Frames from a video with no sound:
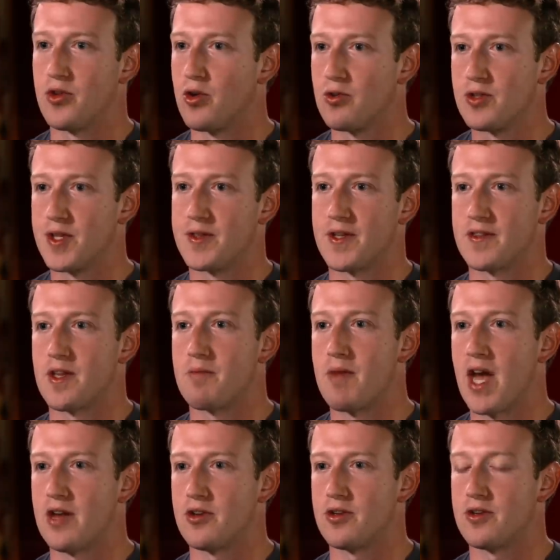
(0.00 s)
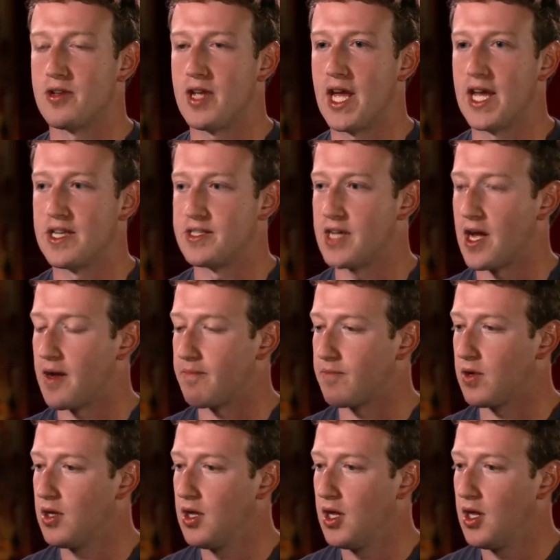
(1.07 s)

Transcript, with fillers: the only thing that mattered, and. Um,